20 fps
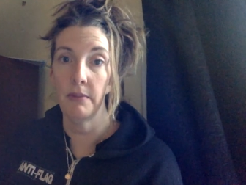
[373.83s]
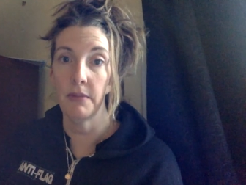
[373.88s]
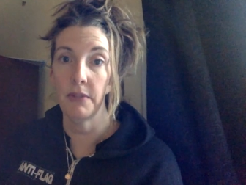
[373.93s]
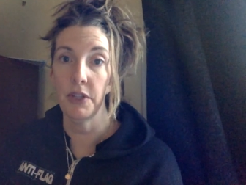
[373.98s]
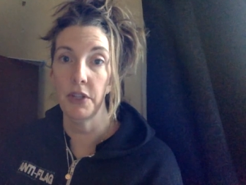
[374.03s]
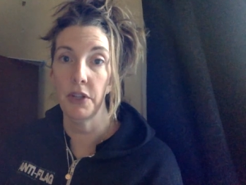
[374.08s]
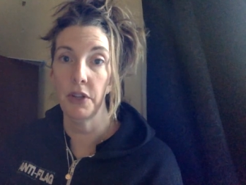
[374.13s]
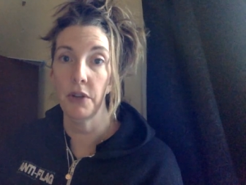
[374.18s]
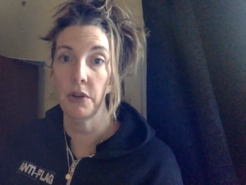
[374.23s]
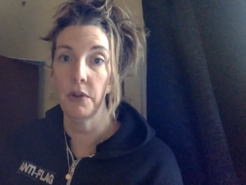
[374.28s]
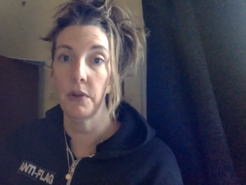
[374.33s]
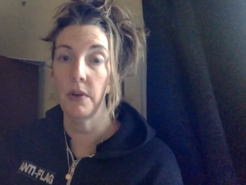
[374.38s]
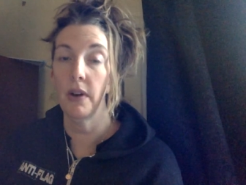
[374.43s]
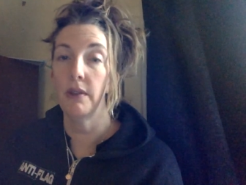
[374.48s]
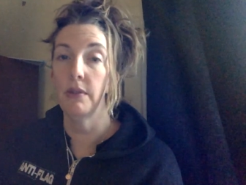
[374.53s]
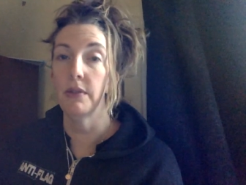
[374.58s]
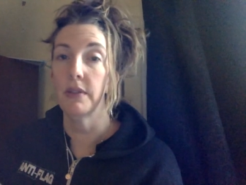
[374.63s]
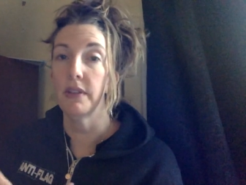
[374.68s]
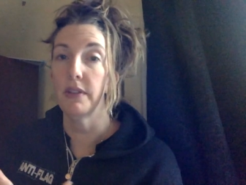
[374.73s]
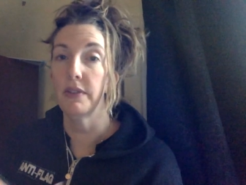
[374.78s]
too. I
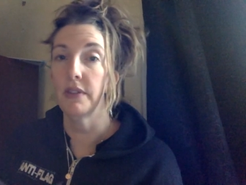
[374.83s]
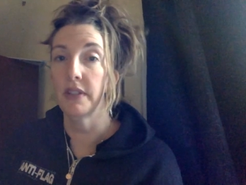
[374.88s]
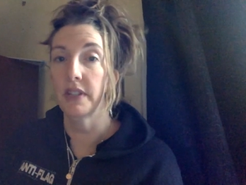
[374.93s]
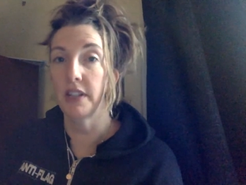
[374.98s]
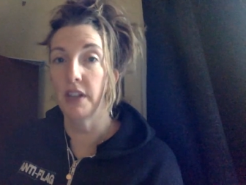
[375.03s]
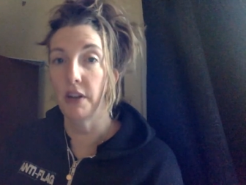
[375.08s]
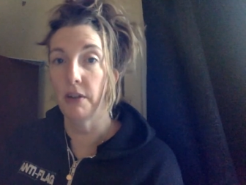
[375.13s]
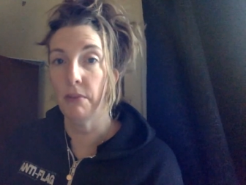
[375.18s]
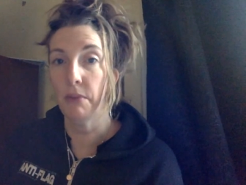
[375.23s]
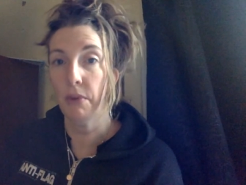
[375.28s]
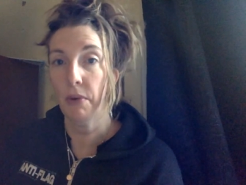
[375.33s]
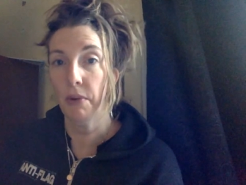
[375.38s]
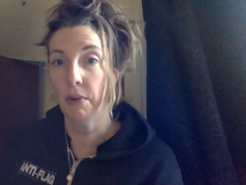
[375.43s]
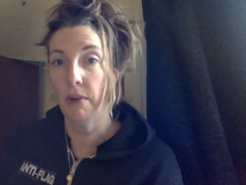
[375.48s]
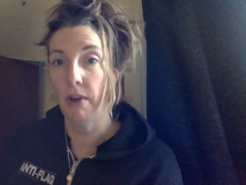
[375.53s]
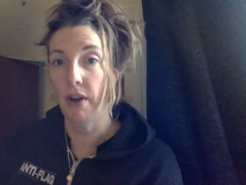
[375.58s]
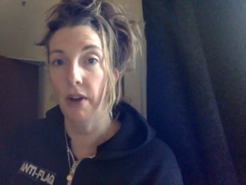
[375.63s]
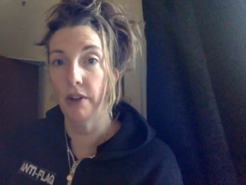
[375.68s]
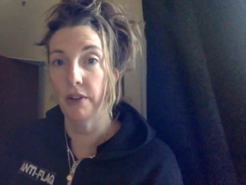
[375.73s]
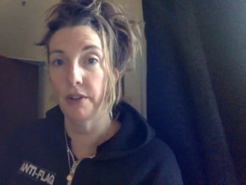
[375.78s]
will definitely talk more
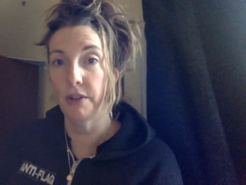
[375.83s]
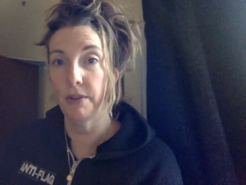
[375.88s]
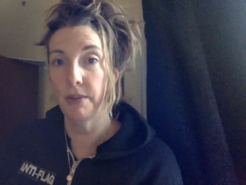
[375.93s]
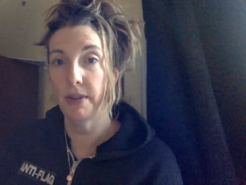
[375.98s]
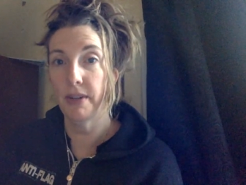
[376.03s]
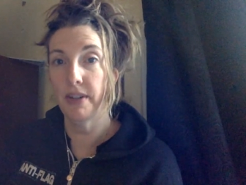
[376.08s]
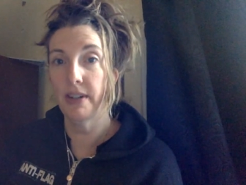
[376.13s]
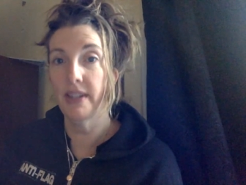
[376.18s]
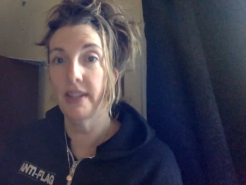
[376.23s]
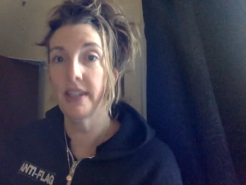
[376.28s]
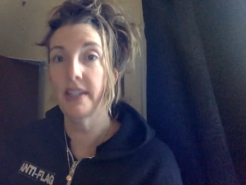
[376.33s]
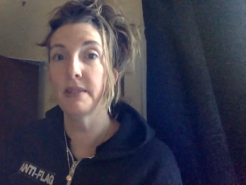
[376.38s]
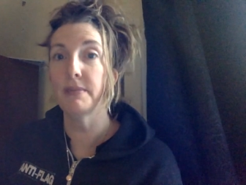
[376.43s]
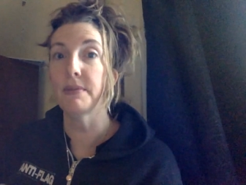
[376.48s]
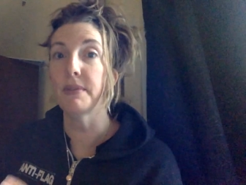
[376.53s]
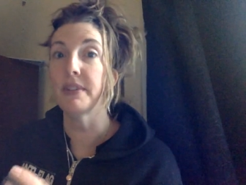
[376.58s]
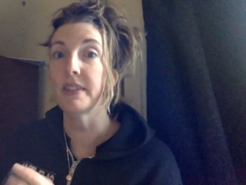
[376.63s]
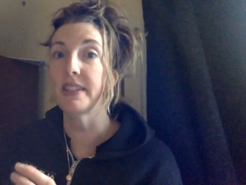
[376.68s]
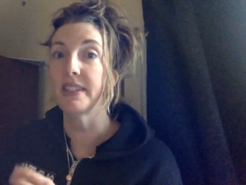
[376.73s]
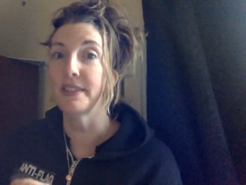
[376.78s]
about elderberries,
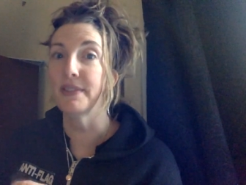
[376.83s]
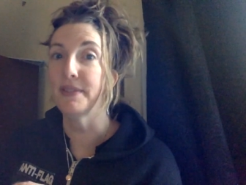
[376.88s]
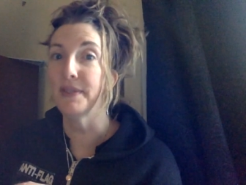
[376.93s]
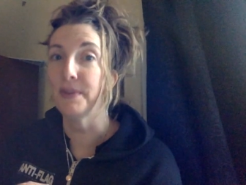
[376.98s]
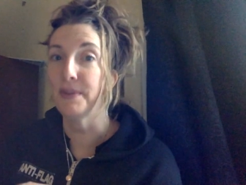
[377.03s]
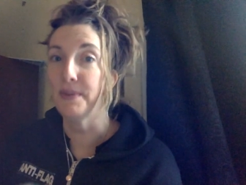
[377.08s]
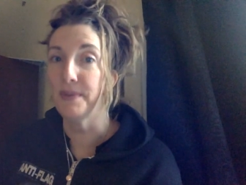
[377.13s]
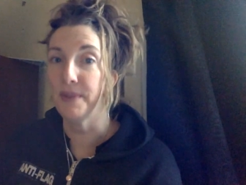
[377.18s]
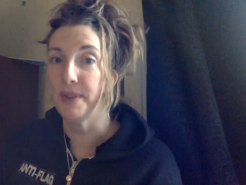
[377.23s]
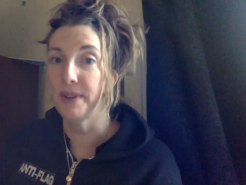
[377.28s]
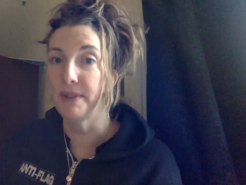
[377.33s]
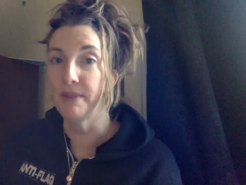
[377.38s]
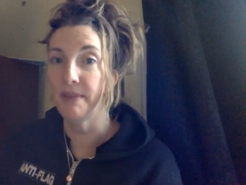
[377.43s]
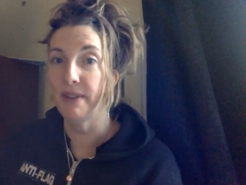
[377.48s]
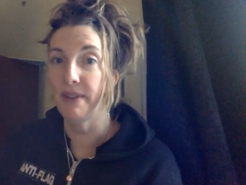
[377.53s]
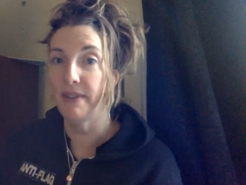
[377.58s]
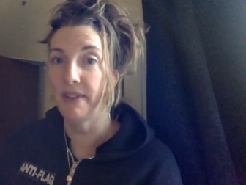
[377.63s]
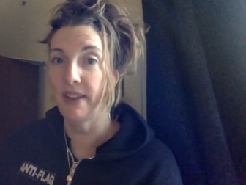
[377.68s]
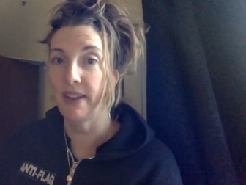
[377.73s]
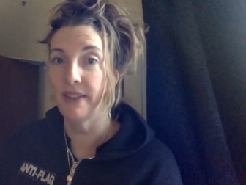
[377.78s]
but it's definitely one of my
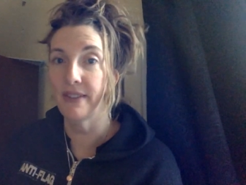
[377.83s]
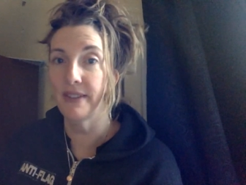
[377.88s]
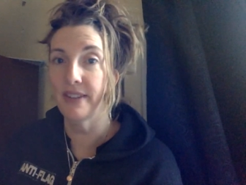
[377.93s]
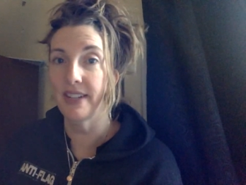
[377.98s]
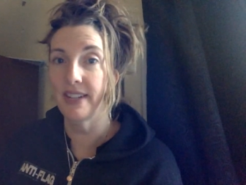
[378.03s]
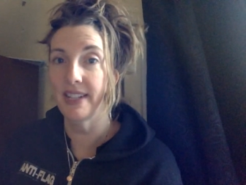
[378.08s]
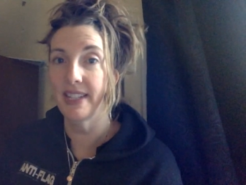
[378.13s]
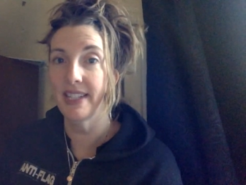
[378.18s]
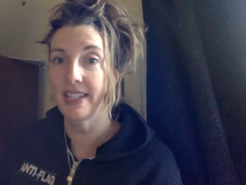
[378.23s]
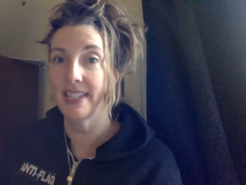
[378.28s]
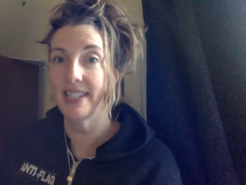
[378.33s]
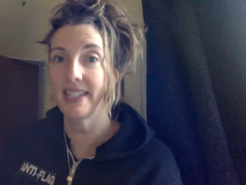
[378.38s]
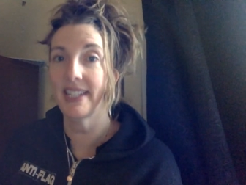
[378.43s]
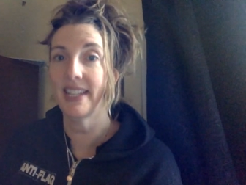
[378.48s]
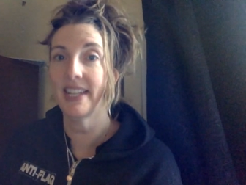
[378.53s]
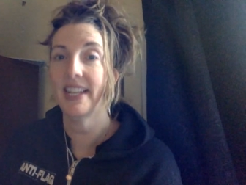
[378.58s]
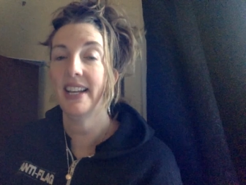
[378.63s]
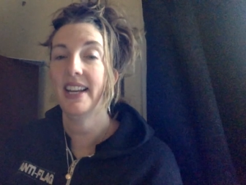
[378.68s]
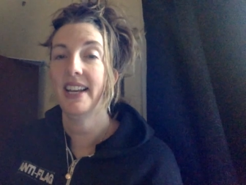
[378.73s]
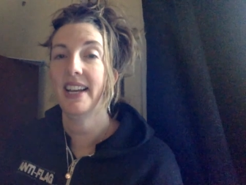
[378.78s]
favorites,
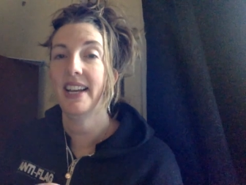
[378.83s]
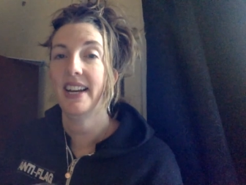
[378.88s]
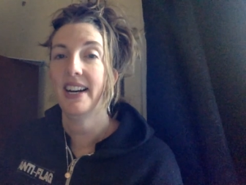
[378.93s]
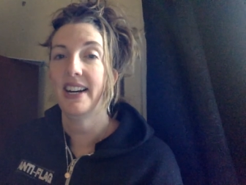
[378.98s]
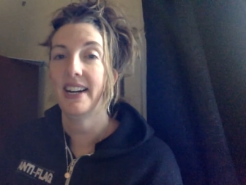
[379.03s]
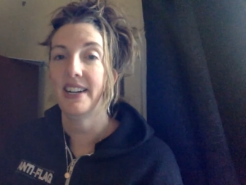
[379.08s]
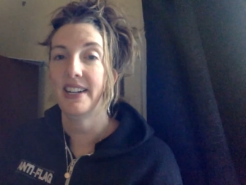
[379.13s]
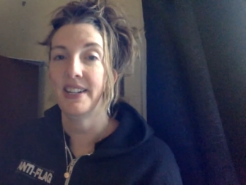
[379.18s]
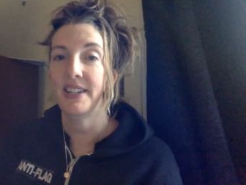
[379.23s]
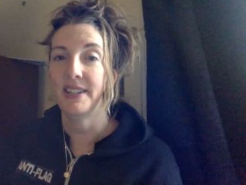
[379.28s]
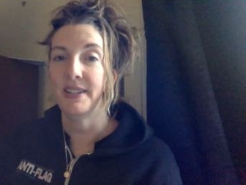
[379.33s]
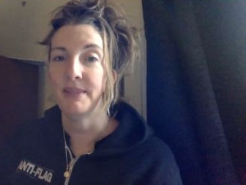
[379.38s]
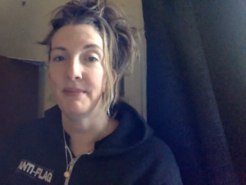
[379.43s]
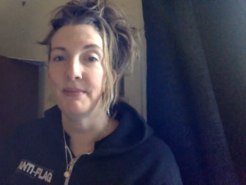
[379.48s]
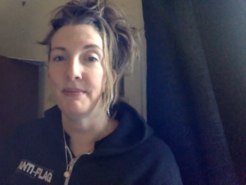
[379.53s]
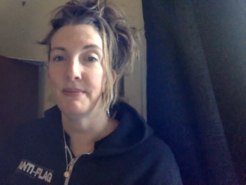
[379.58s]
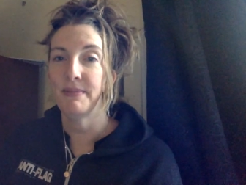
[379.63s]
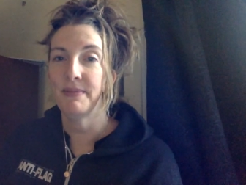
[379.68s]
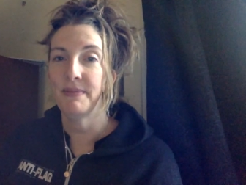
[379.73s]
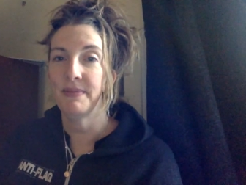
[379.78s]

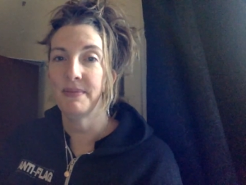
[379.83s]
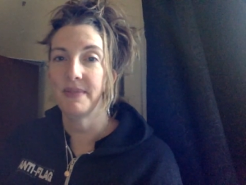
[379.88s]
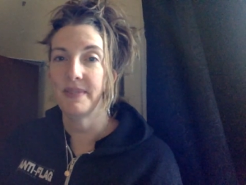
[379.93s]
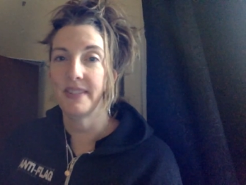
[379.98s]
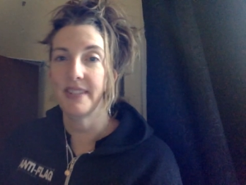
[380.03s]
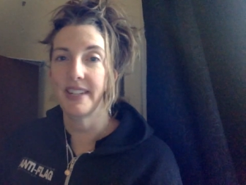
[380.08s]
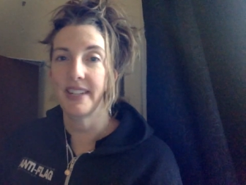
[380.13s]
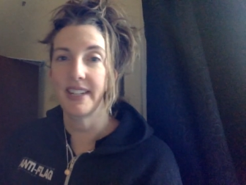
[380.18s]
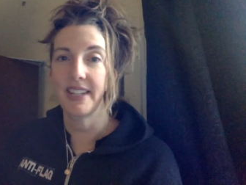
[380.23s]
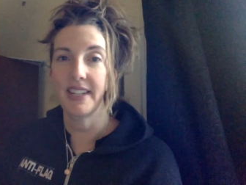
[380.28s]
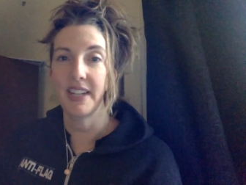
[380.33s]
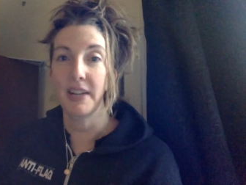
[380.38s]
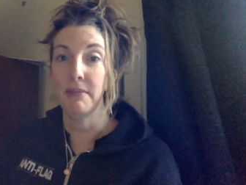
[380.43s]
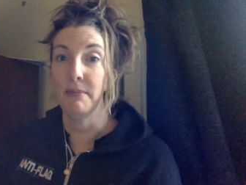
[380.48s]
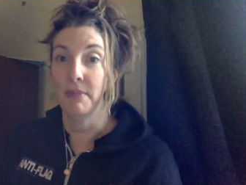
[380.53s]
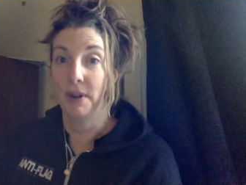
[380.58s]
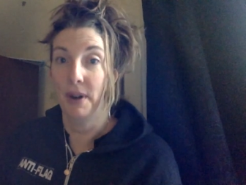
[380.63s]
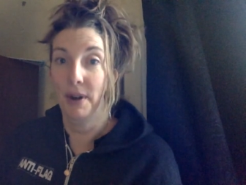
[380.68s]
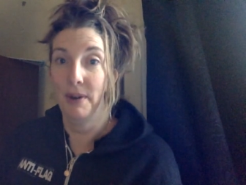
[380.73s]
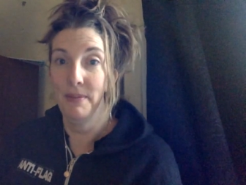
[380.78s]
done
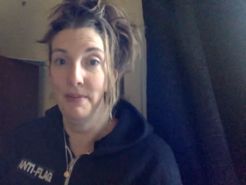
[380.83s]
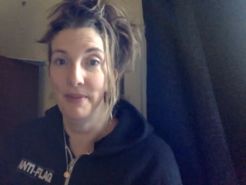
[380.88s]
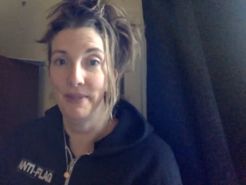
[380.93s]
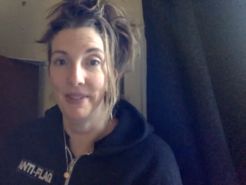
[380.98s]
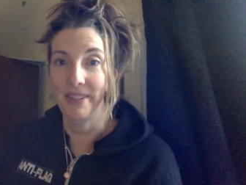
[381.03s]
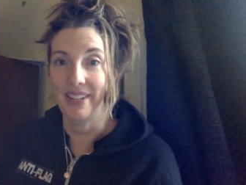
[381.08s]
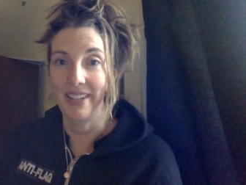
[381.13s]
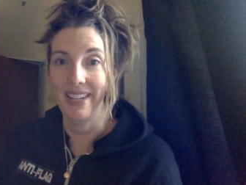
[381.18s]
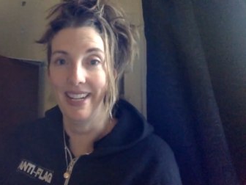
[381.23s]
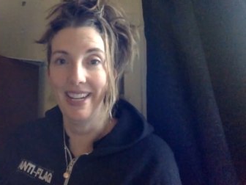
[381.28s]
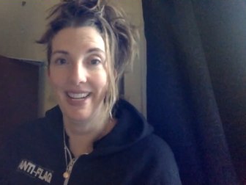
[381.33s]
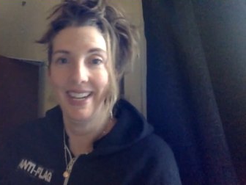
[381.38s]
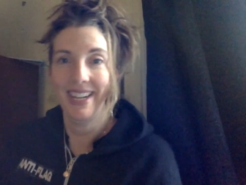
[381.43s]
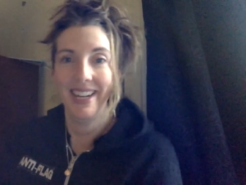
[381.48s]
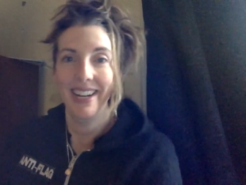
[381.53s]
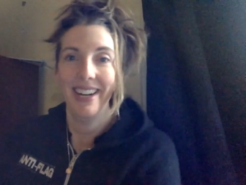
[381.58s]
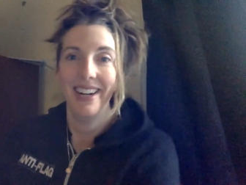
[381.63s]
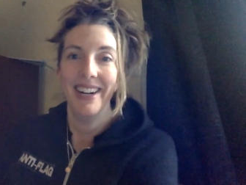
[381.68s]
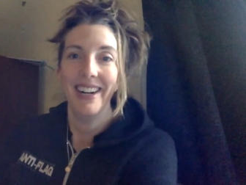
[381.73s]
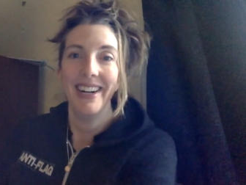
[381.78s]
properly.
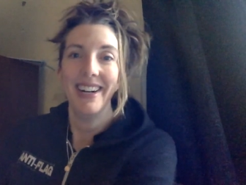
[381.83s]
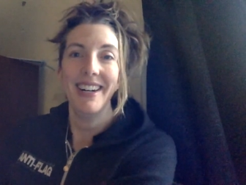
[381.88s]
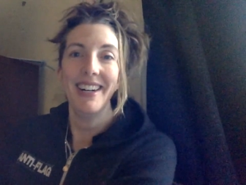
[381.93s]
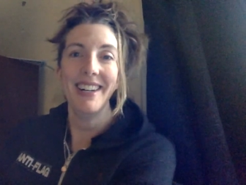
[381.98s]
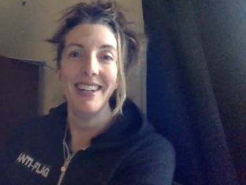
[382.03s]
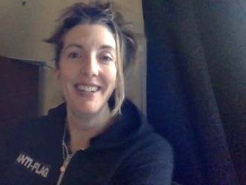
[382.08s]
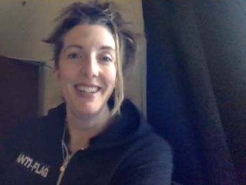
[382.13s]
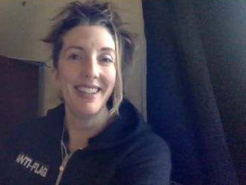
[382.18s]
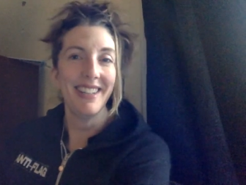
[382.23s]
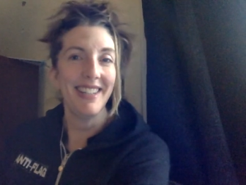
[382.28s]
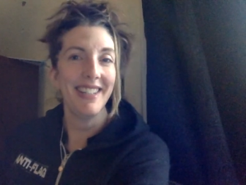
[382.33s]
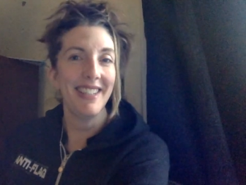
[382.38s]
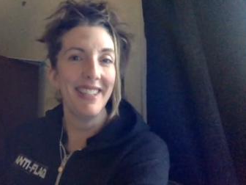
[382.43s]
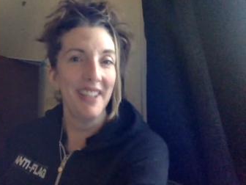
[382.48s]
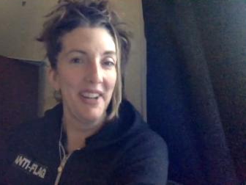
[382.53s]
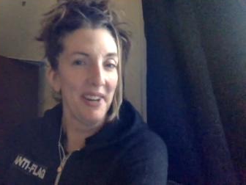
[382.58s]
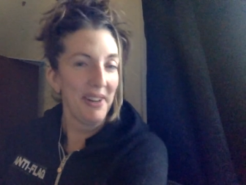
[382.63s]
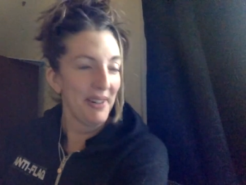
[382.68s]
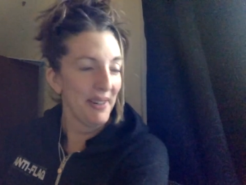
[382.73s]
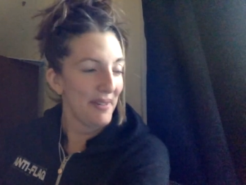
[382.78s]

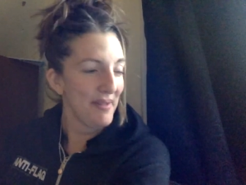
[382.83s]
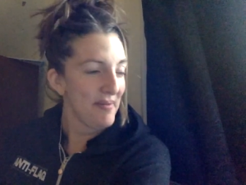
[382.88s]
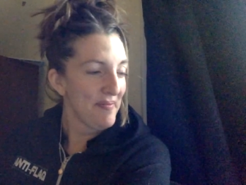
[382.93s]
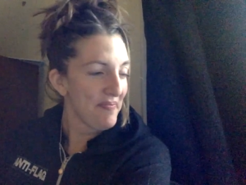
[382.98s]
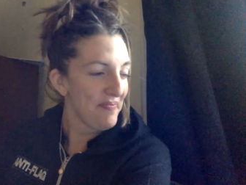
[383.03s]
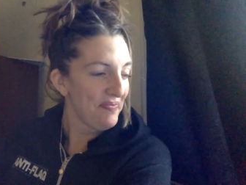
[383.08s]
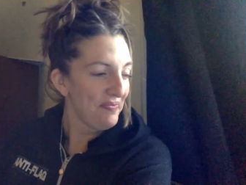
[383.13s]
So